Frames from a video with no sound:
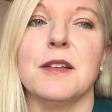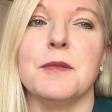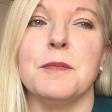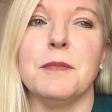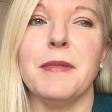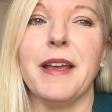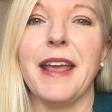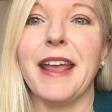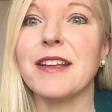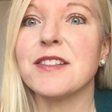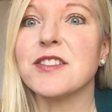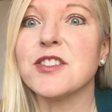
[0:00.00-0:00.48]

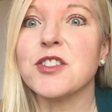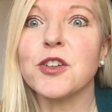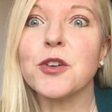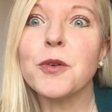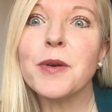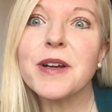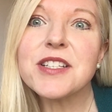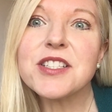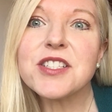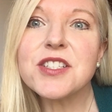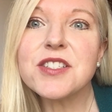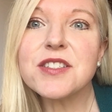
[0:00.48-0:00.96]
answer
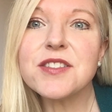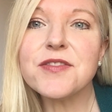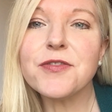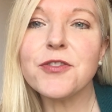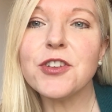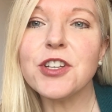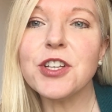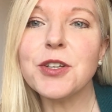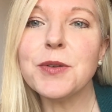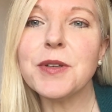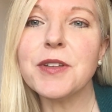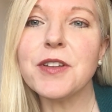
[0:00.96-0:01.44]
questions for
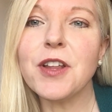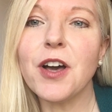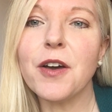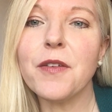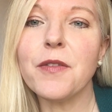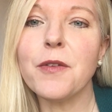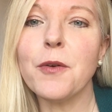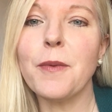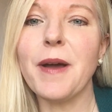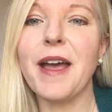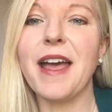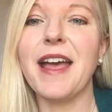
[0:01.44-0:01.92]
you along
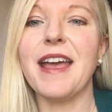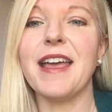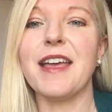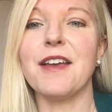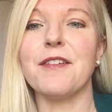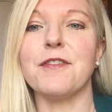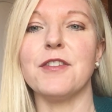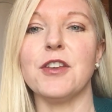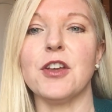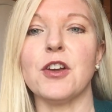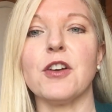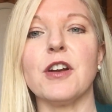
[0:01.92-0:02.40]
the way
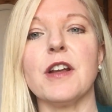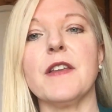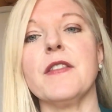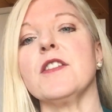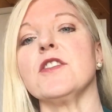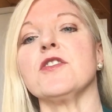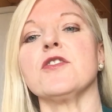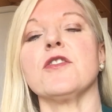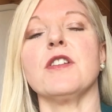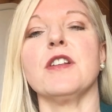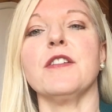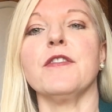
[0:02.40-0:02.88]
if you're in the
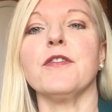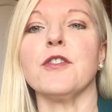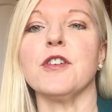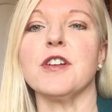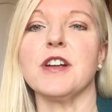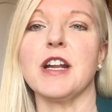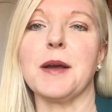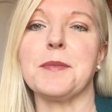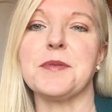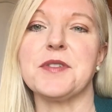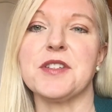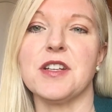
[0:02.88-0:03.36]
journey for
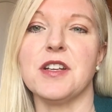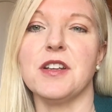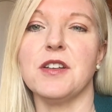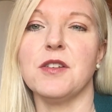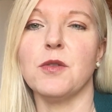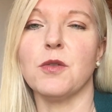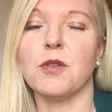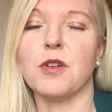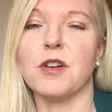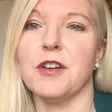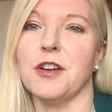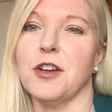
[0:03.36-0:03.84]
adoption
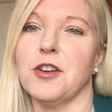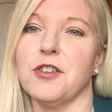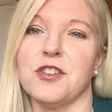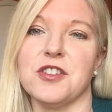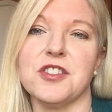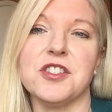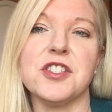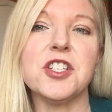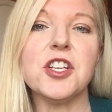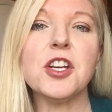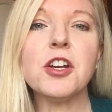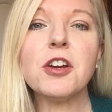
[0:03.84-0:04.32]
or you're
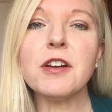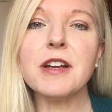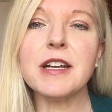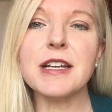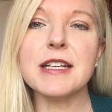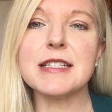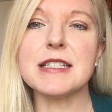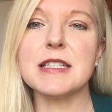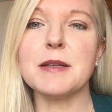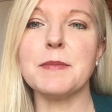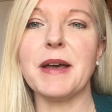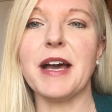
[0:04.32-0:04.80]
just
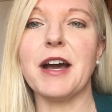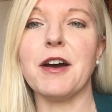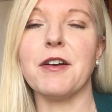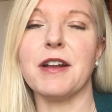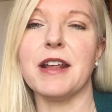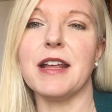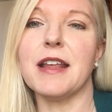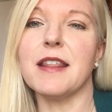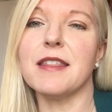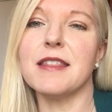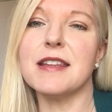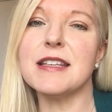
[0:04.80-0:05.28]
curious about
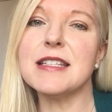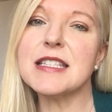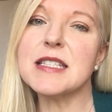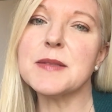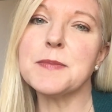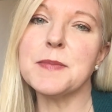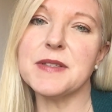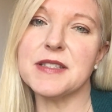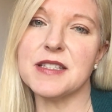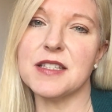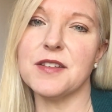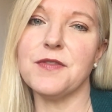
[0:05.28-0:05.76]
it. This
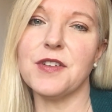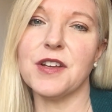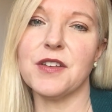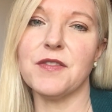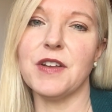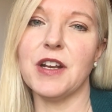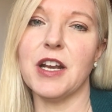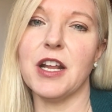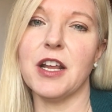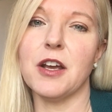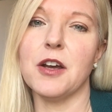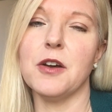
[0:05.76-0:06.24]
specific
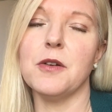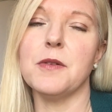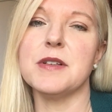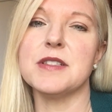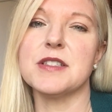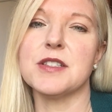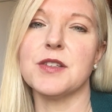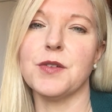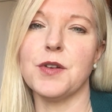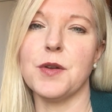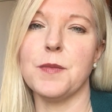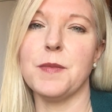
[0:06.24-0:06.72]
video is
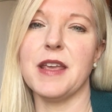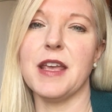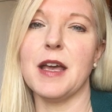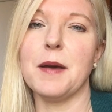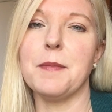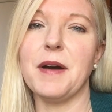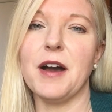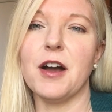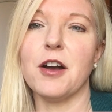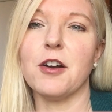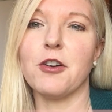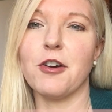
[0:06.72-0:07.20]
going to be
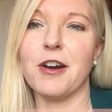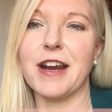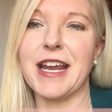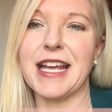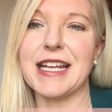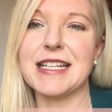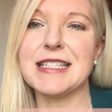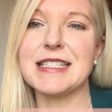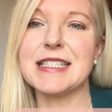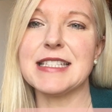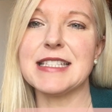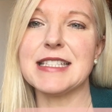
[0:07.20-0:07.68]
about
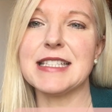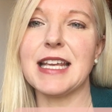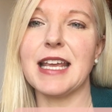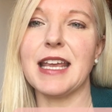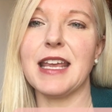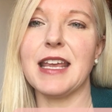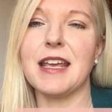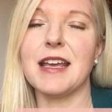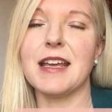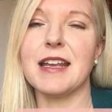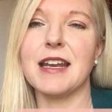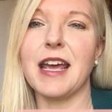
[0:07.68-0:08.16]
grants,
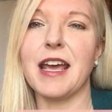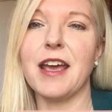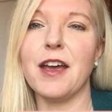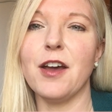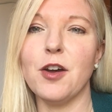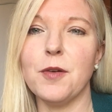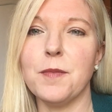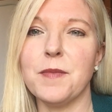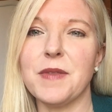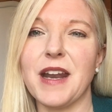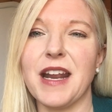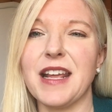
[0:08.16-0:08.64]
and I
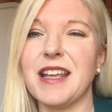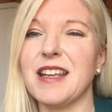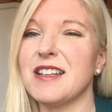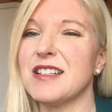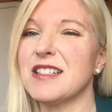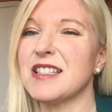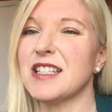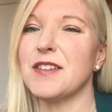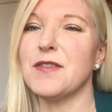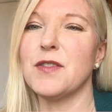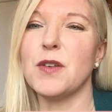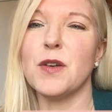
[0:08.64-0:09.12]
hope that I can just
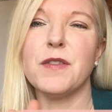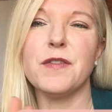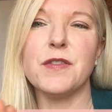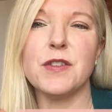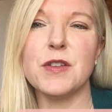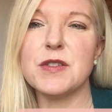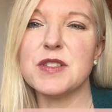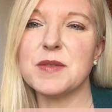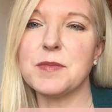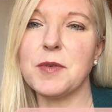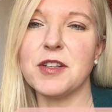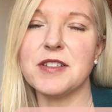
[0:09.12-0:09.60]
give you a few
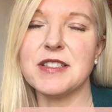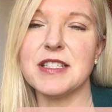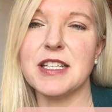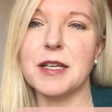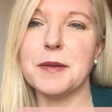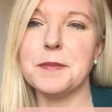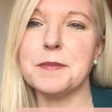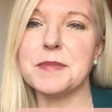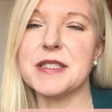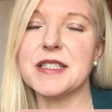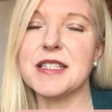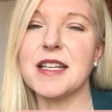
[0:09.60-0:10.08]
small
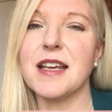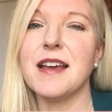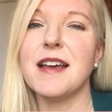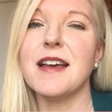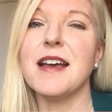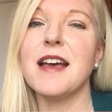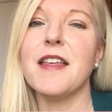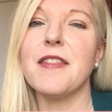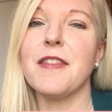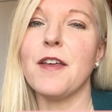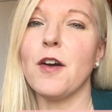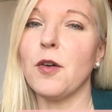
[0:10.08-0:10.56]
tips
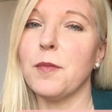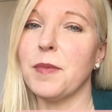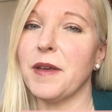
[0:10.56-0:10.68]
that would be